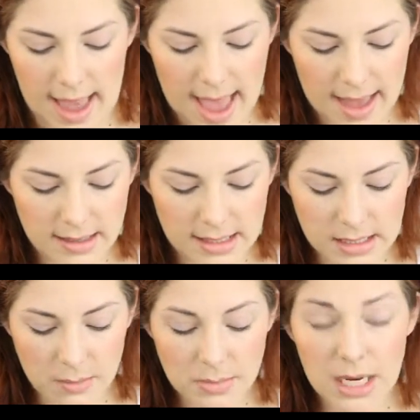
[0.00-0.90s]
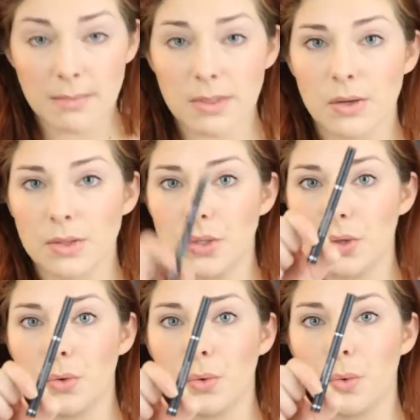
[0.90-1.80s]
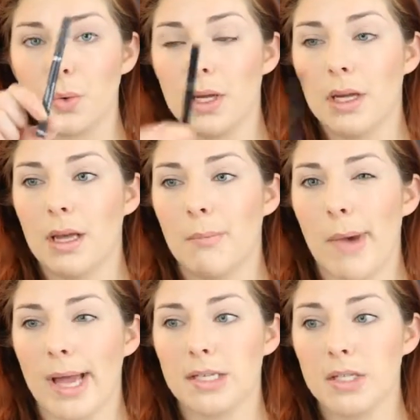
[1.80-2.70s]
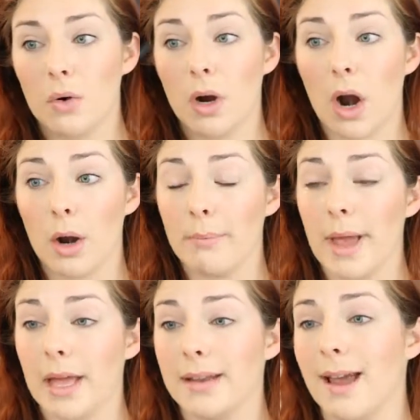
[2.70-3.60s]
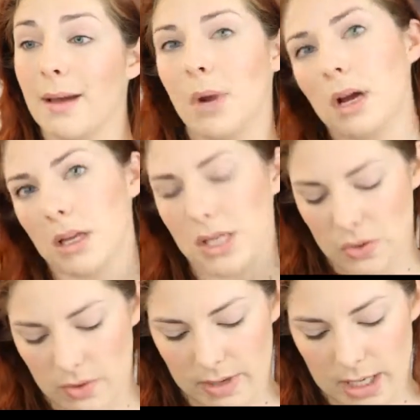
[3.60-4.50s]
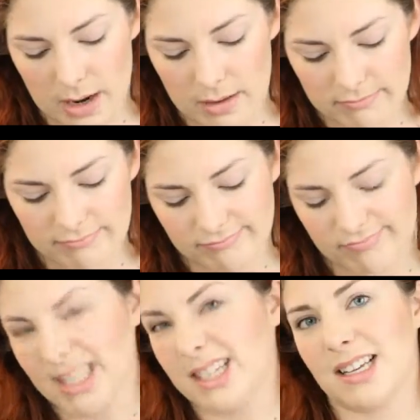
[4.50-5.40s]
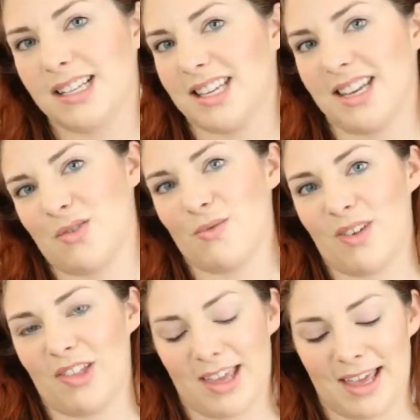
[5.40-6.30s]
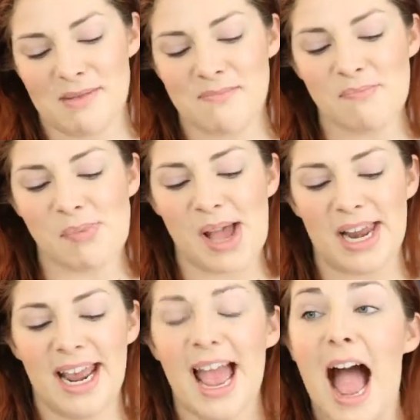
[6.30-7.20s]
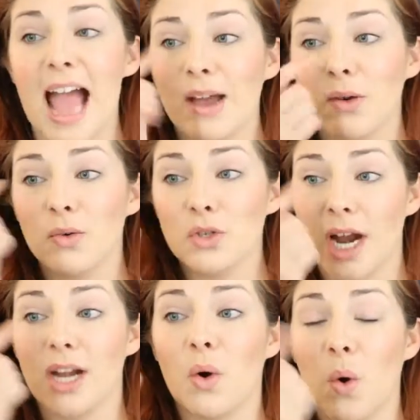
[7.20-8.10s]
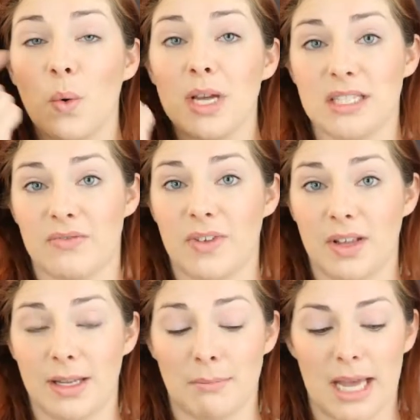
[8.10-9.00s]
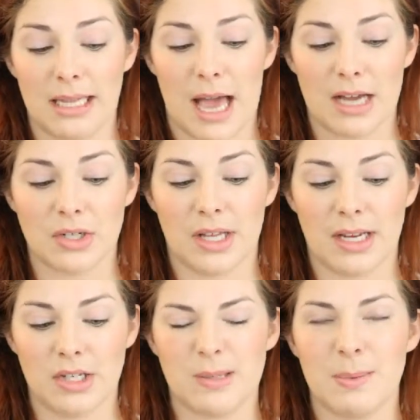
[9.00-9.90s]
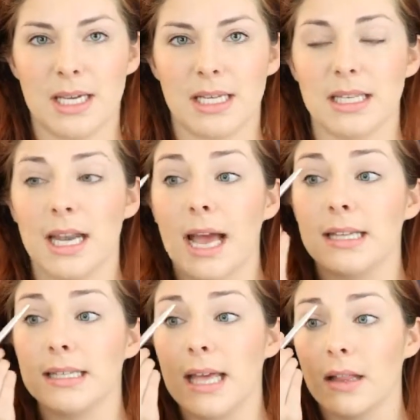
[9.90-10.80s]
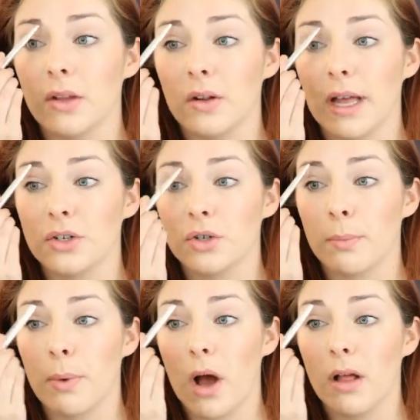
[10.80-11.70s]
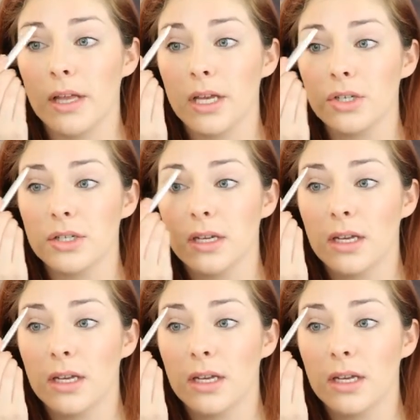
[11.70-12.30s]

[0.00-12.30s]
And sometimes I'll do my Dior Art Pen. I'm not going to do it right now because I don't feel like it. But I try to always fill in my lash line just because it adds that little extra polish.